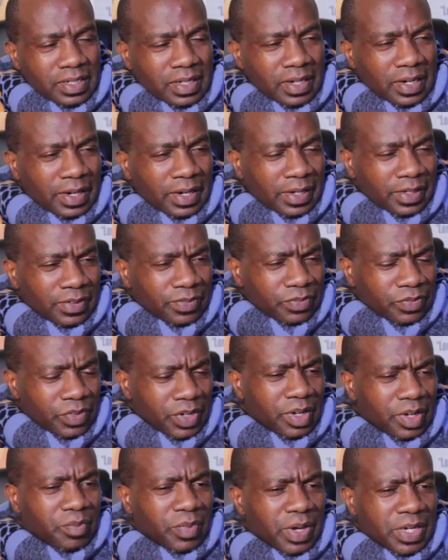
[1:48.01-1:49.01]

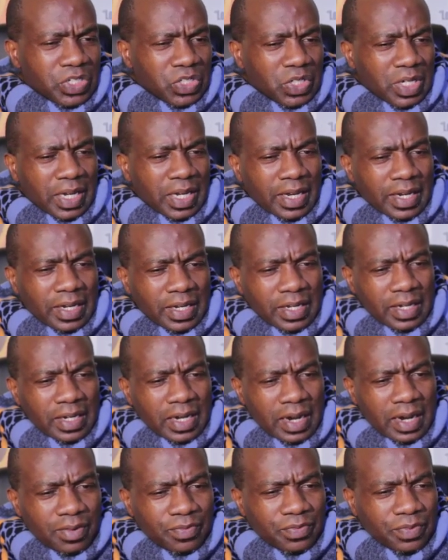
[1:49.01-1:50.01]
very much like an
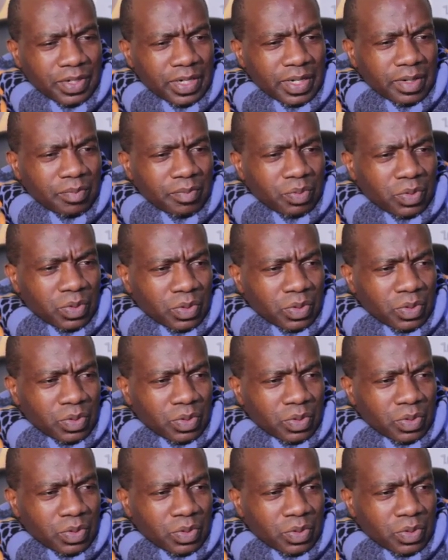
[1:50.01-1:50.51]
African